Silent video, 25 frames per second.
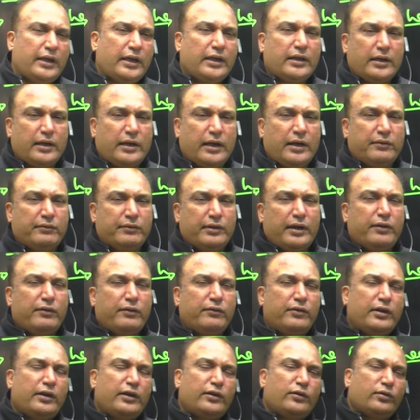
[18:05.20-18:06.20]

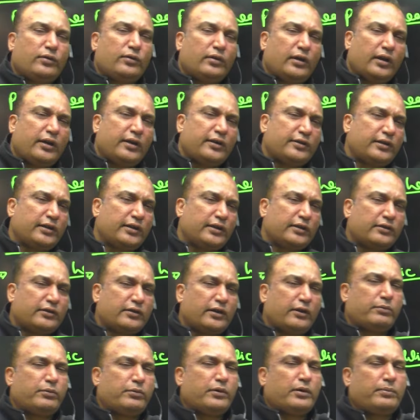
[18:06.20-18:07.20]
unavailable to large chunks of
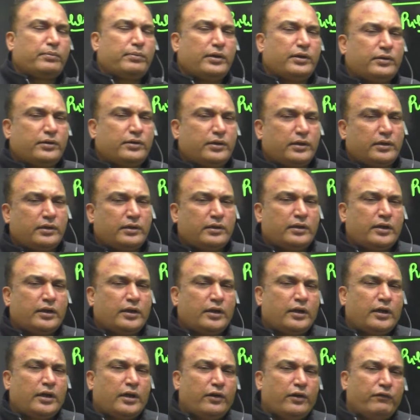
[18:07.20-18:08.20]
population.
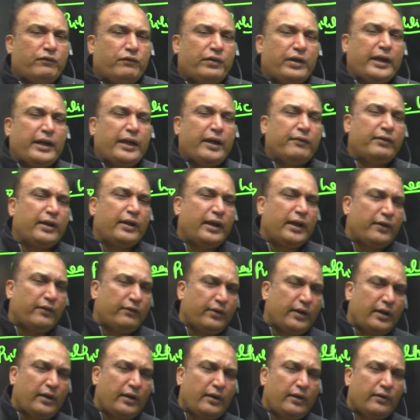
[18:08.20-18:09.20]
When
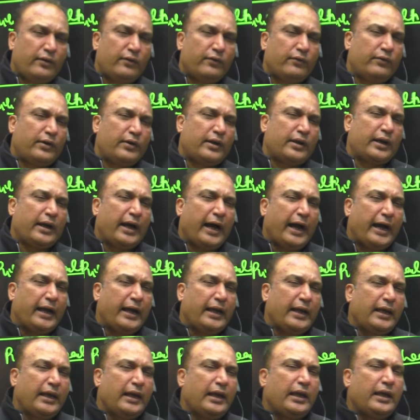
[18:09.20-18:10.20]
available, were
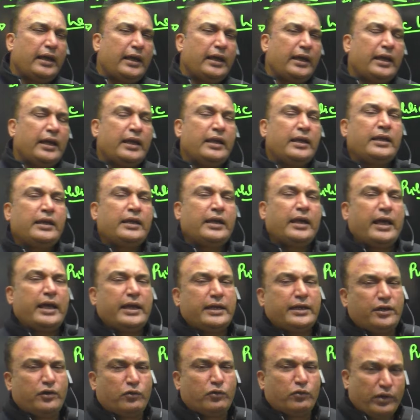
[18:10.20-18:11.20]
highly
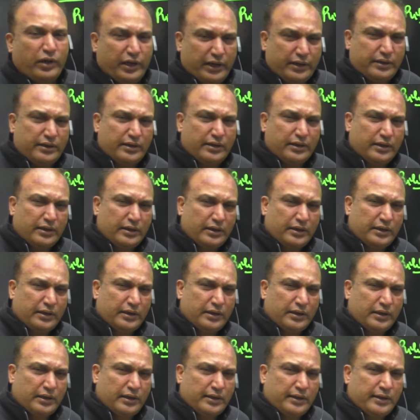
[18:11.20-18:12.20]
inadequate.
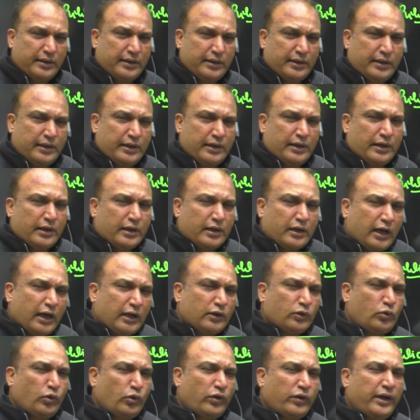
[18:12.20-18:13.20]

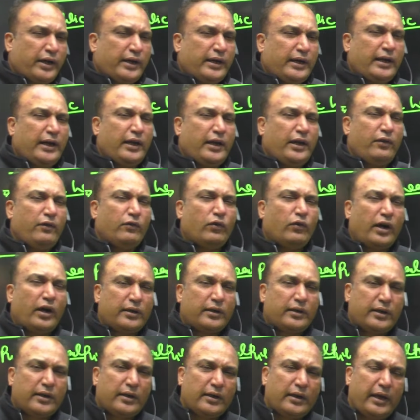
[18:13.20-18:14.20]
Consequently,
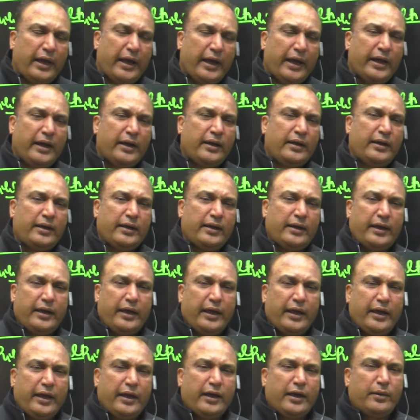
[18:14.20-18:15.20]
water and
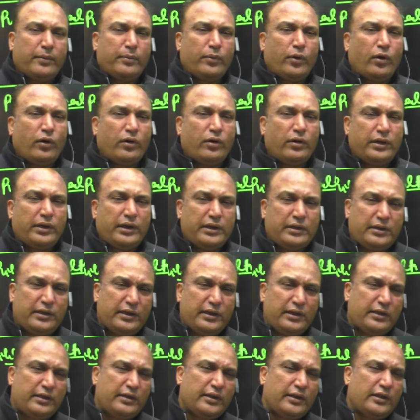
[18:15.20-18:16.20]
airborne
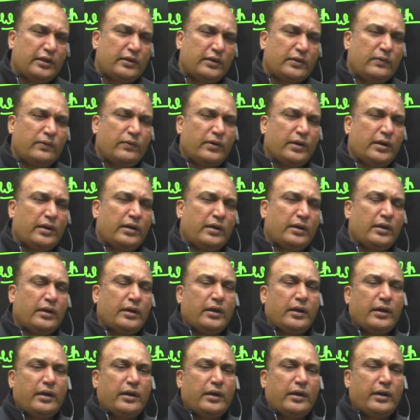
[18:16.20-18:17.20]
diseases were
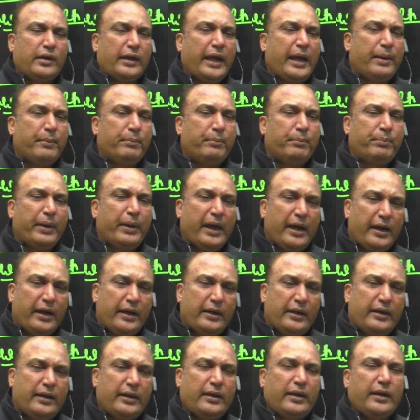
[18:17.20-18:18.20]
rampant
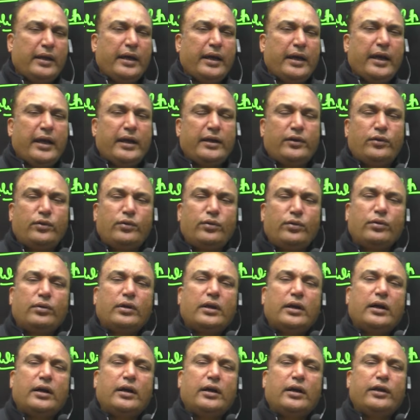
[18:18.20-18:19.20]
and took
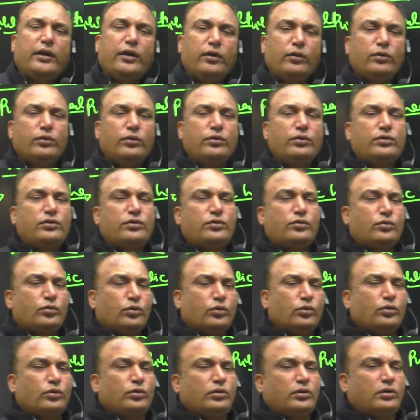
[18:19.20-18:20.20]
a huge
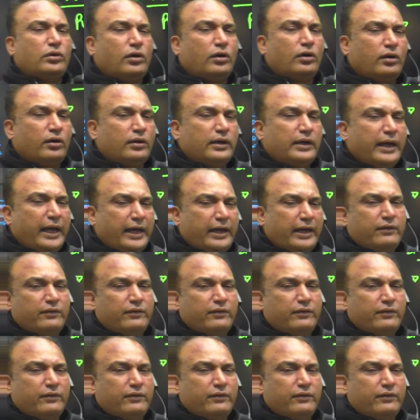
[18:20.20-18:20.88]
toll on life.